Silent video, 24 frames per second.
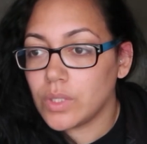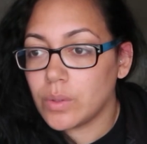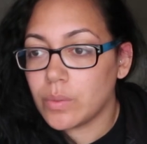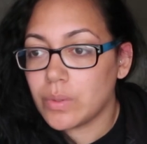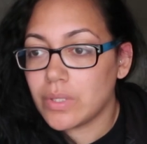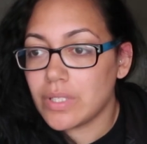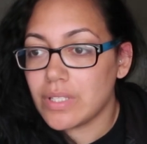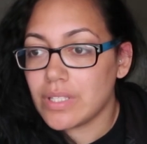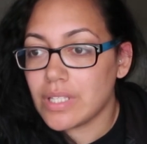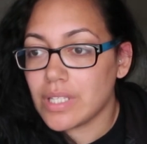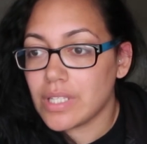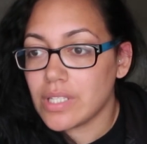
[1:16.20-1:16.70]
I
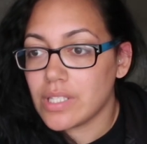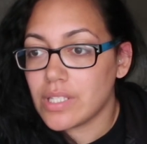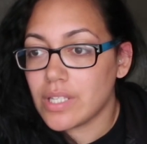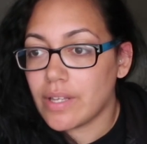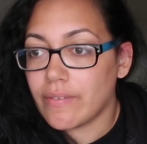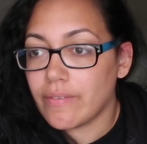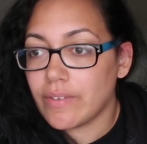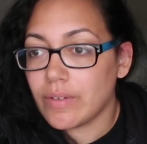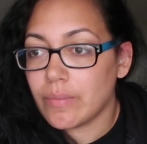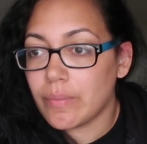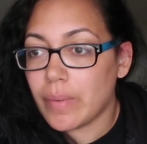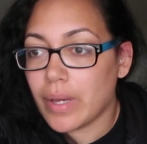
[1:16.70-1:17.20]
want to say
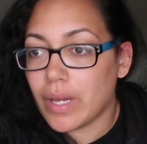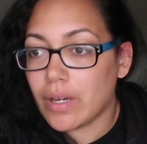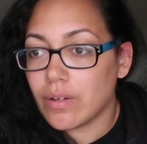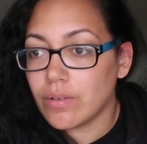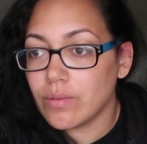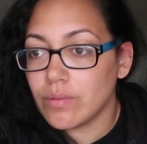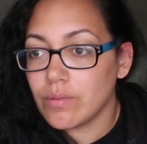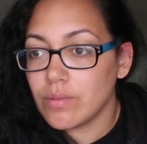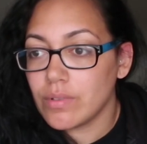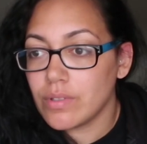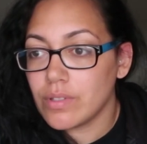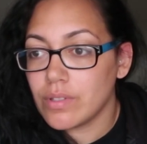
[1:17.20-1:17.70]
seven
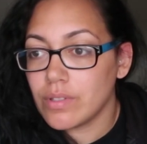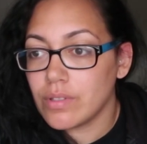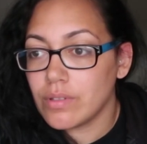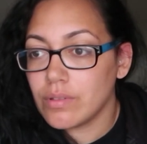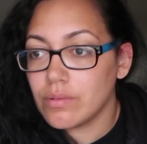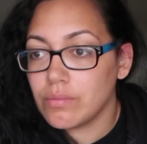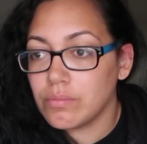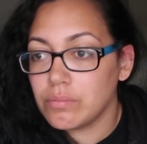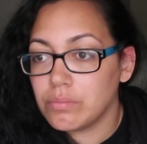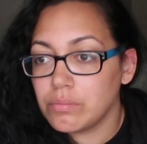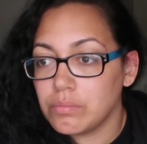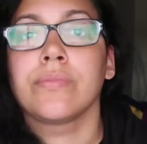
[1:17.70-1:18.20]
pounds.
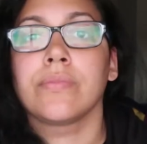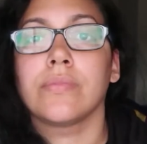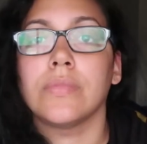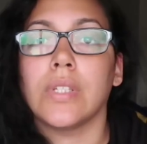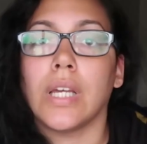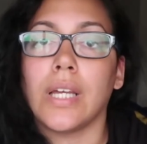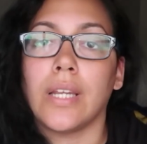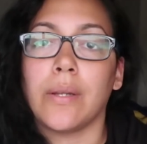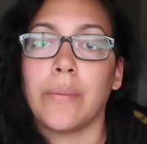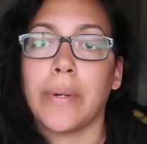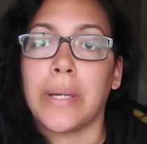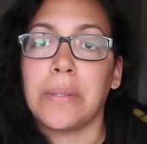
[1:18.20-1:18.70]

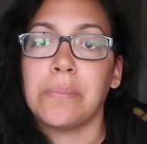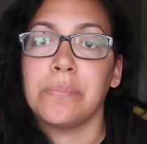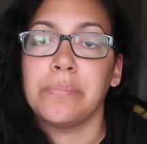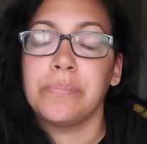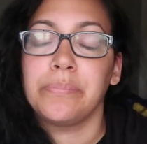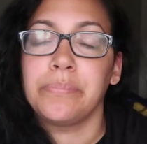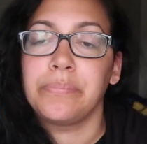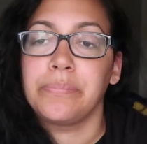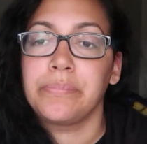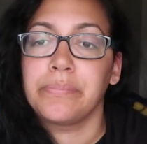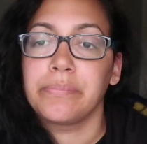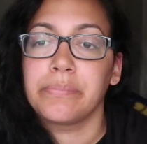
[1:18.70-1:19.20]
Anyway,
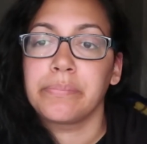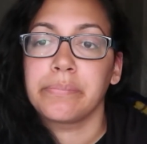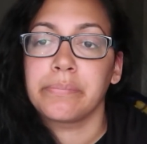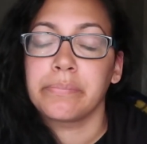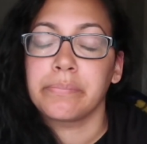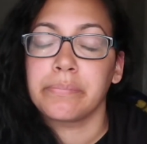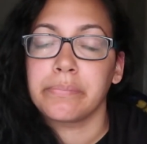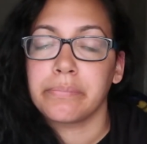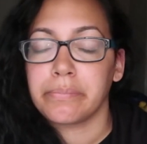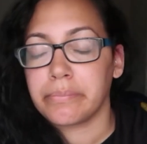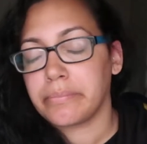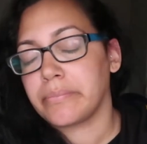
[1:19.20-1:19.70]

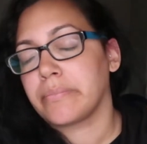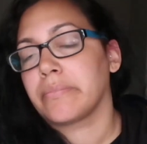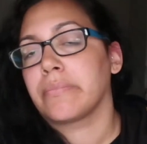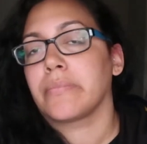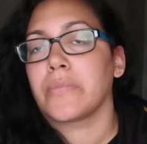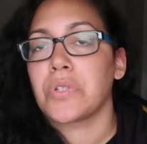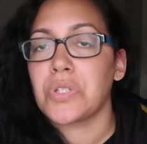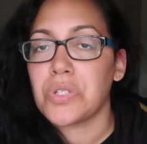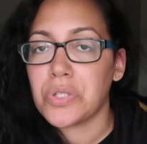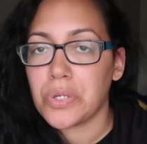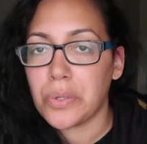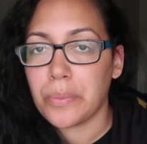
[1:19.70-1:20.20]

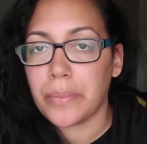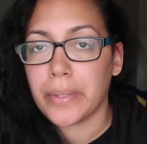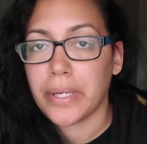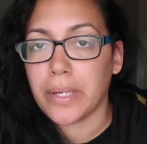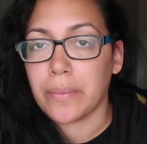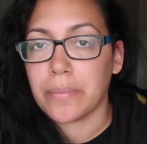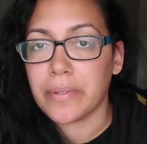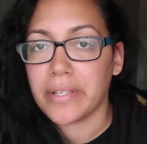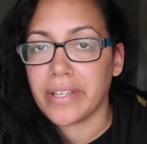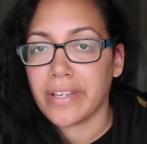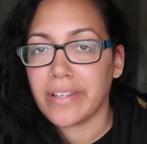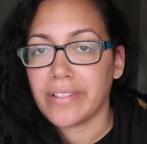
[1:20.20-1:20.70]
let's go pick
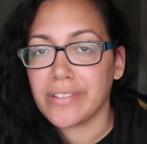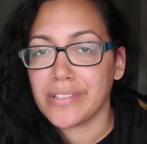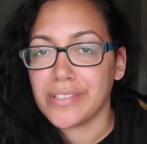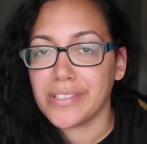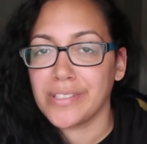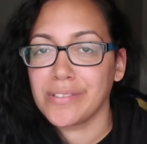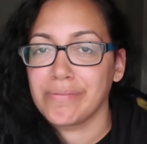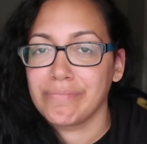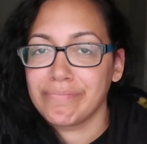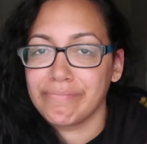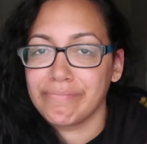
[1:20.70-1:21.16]
up the kids.